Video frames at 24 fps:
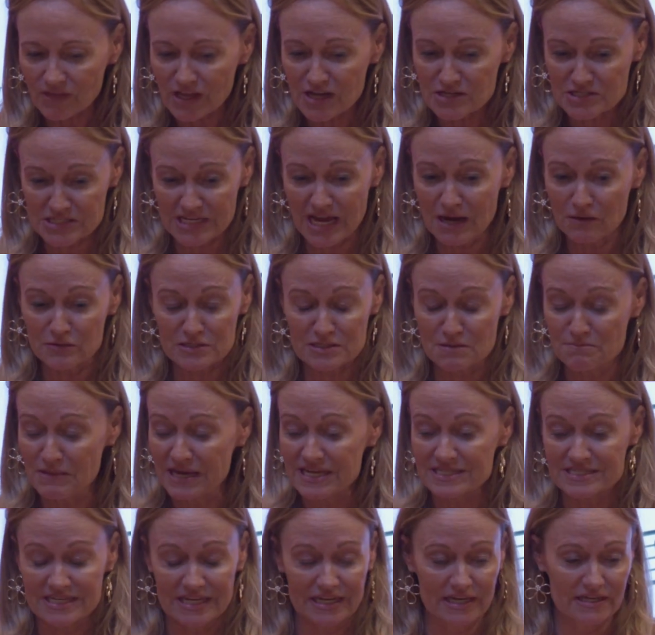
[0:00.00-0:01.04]
So yeah, it was
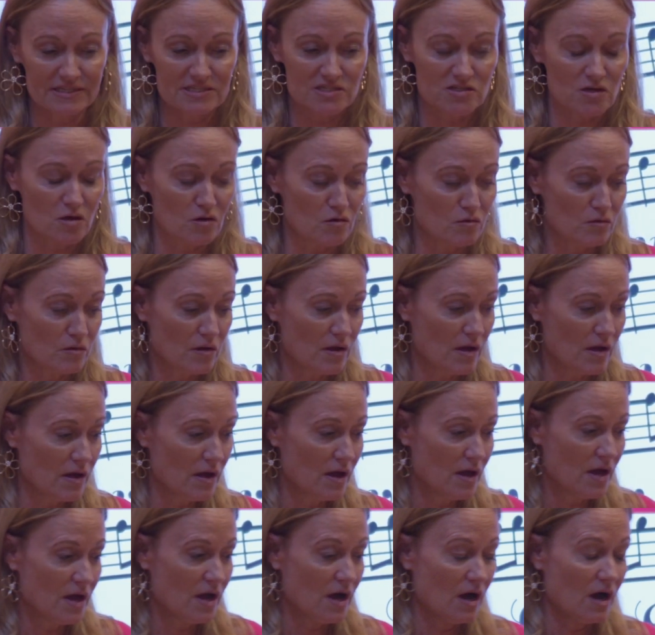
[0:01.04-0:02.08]
amazing. So
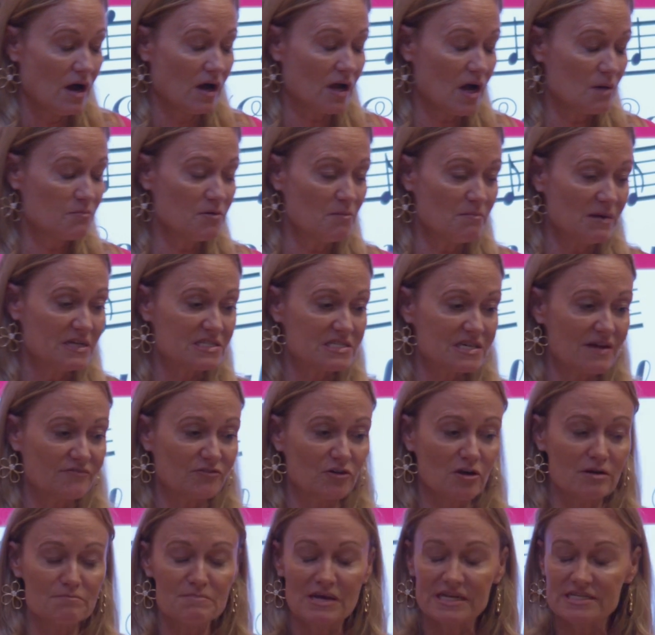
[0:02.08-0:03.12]
a couple months
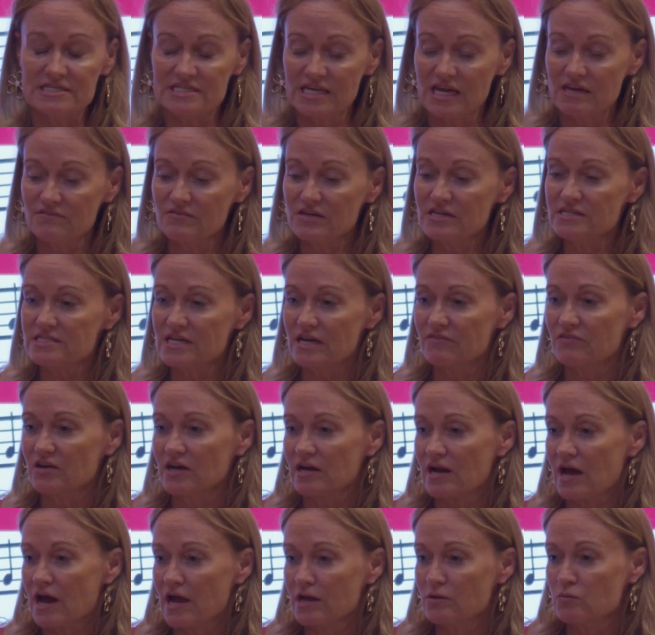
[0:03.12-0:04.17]
after I met David and
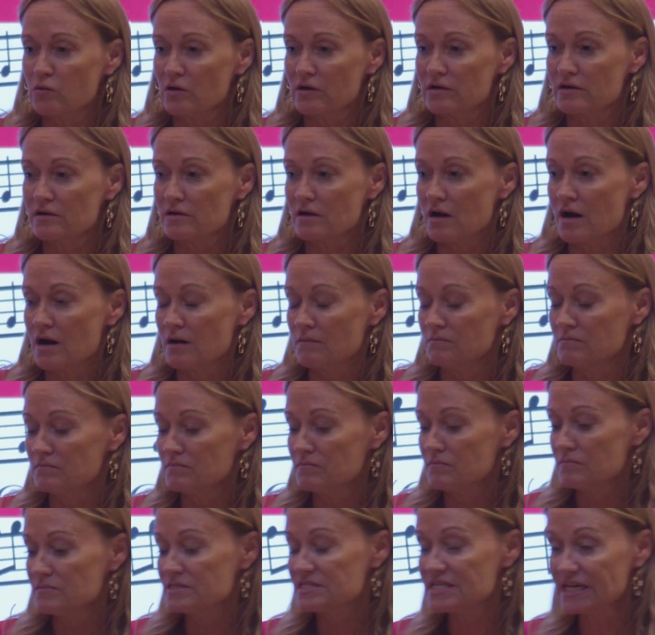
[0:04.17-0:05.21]
I were
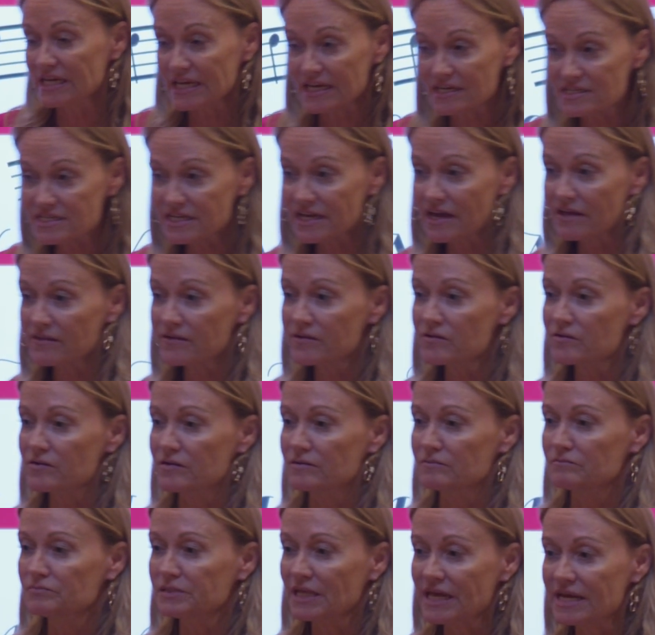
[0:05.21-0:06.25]
singing together
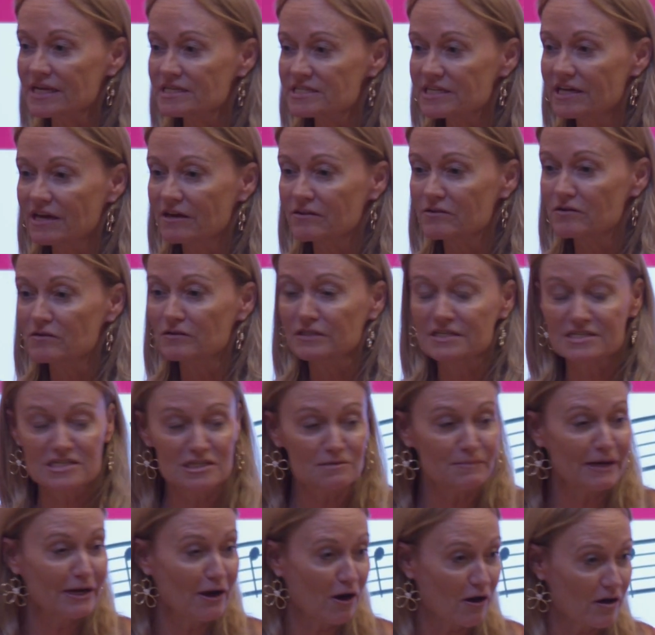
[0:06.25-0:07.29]
and playing together, Listen to
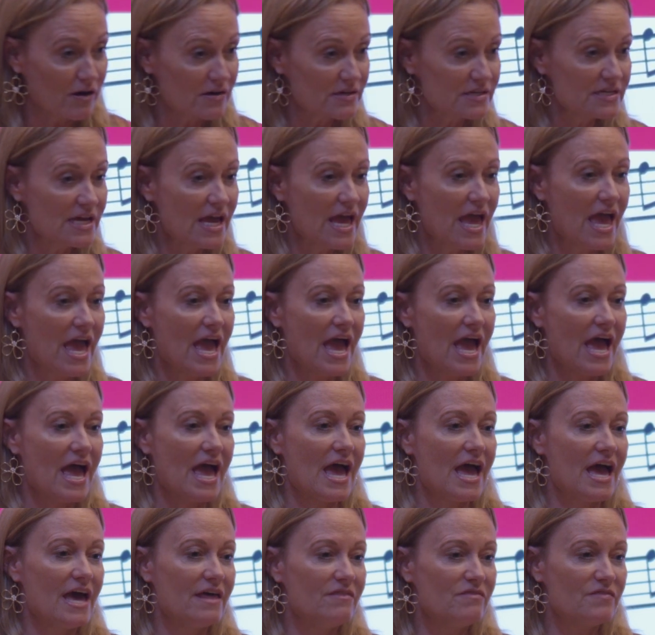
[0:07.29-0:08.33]
My Heart.
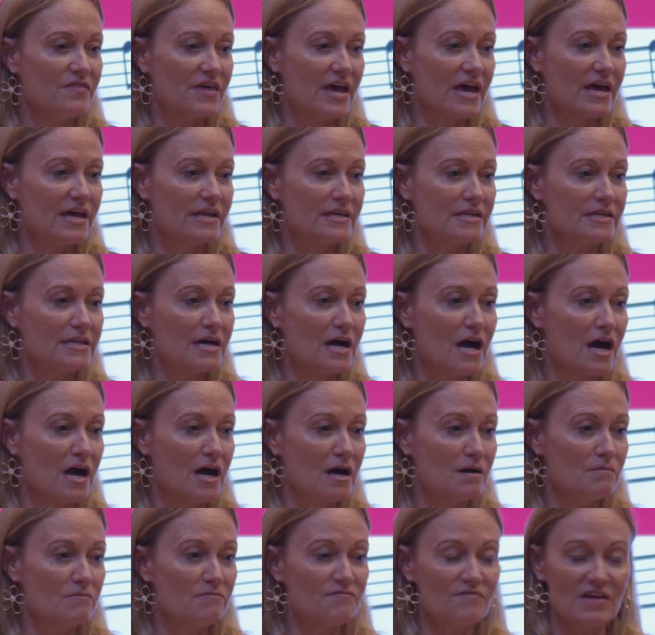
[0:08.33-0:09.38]
And then
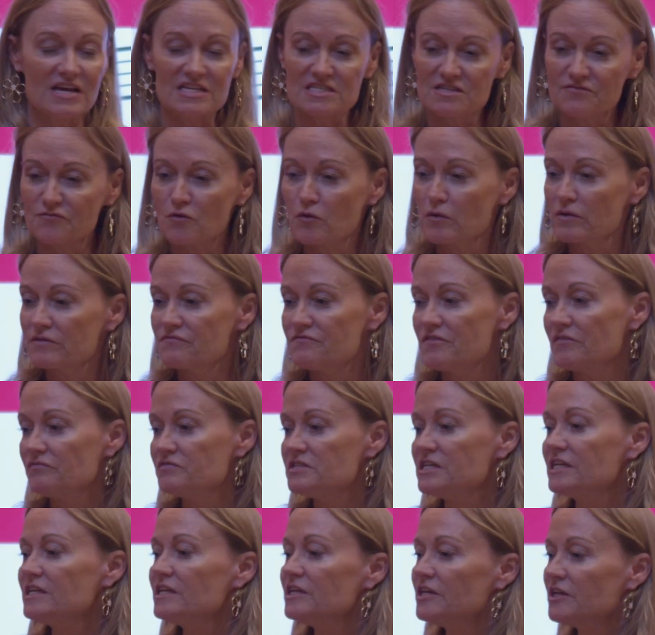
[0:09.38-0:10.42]
fast forward
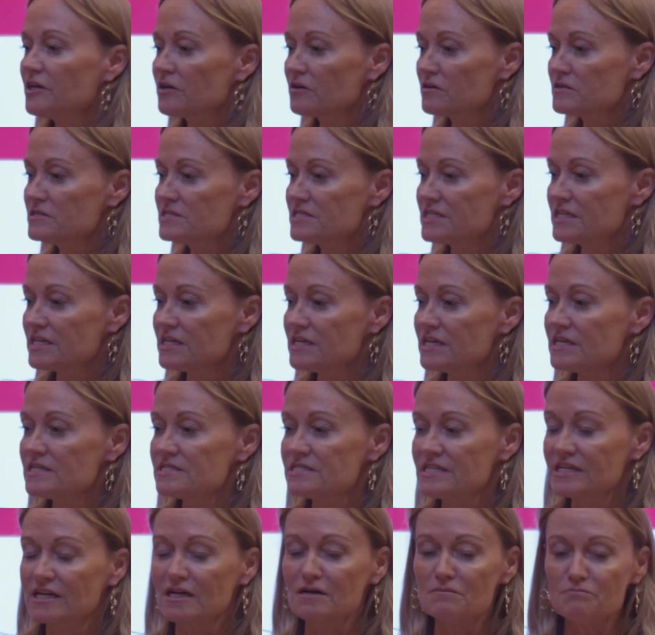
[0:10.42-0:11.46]
15 years, he is
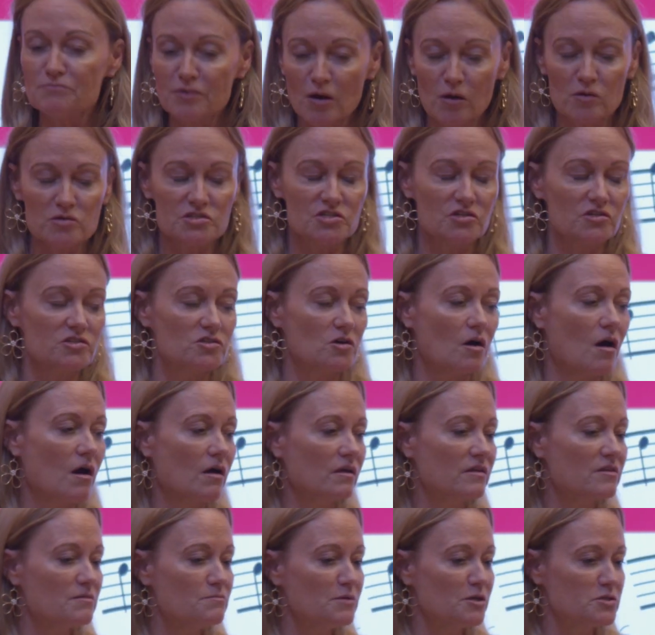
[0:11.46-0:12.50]
the composer to all
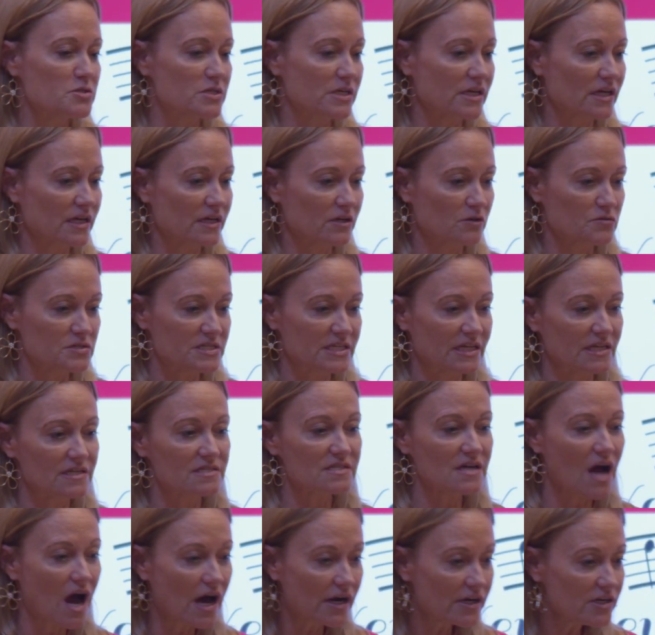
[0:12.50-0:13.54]
of the music at Christina's
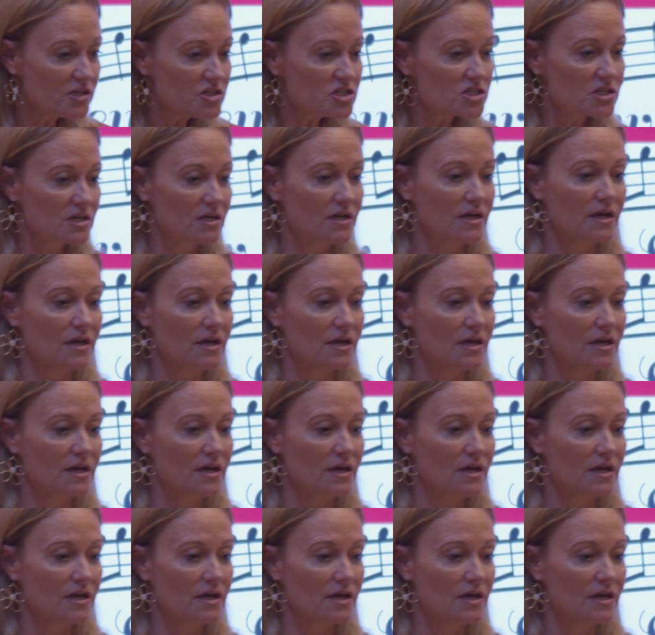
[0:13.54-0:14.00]
Cottage.